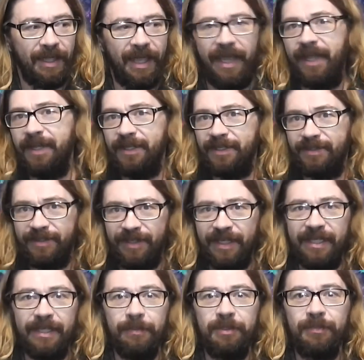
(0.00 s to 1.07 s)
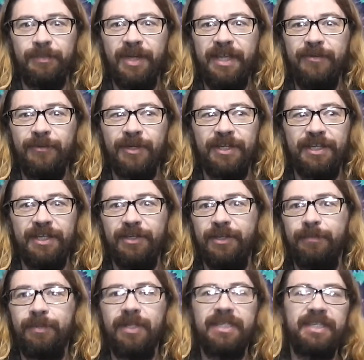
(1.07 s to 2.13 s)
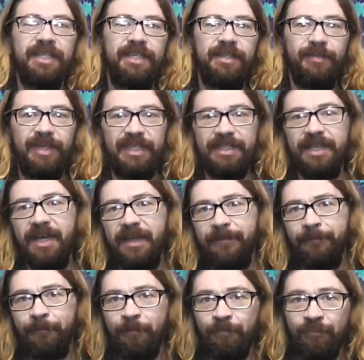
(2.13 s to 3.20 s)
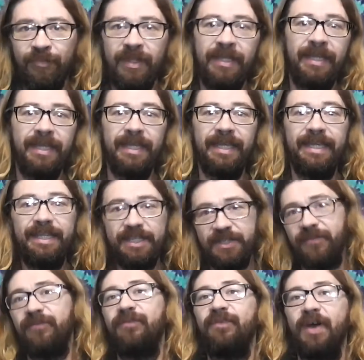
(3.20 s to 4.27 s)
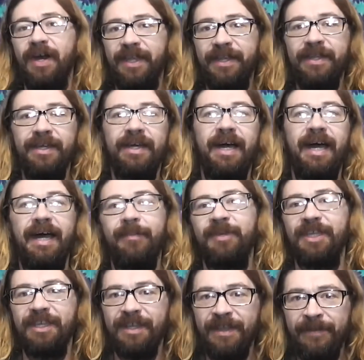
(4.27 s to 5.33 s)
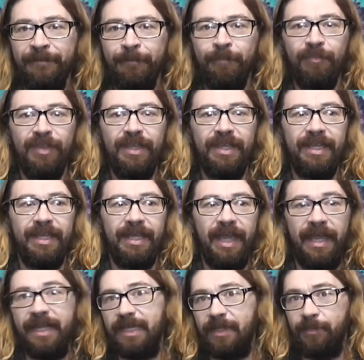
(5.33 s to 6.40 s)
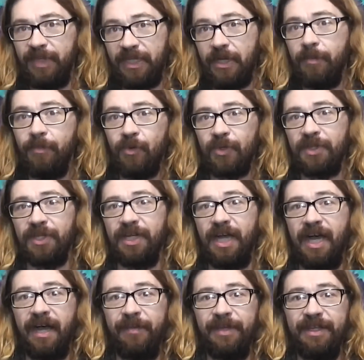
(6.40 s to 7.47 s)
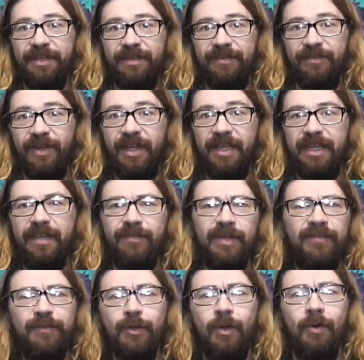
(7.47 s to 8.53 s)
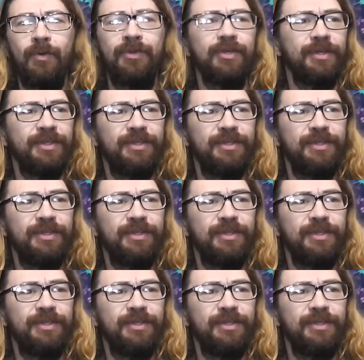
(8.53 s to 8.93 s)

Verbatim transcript: and it, it keeps your brain working good. Plus, in the meantime, it is a fun hobby. And it can become more than a hobby, right? Even if you're older,